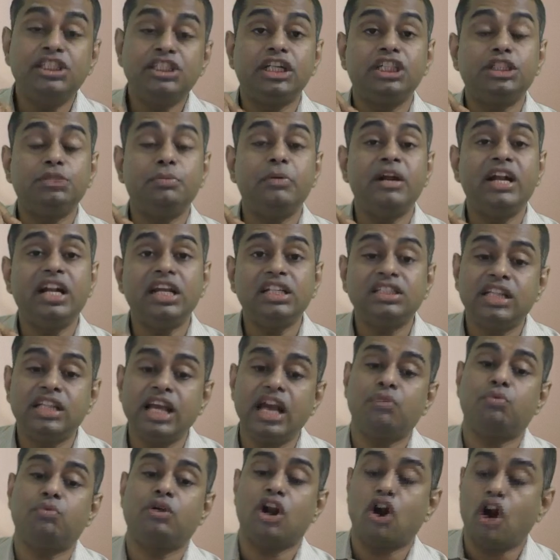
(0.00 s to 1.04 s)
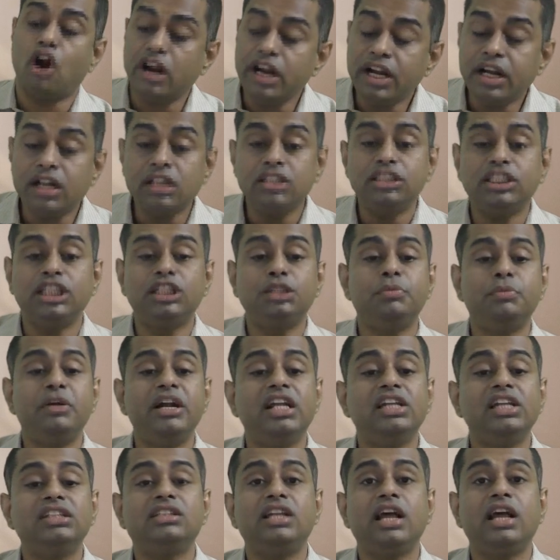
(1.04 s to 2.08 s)
judgment is there, one auditor judgment
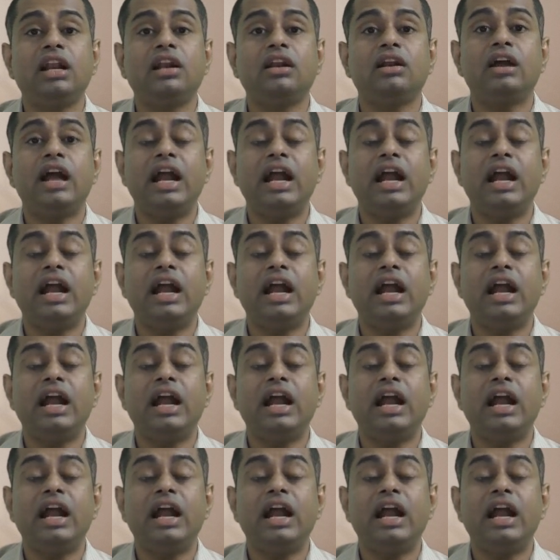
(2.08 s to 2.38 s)
is there,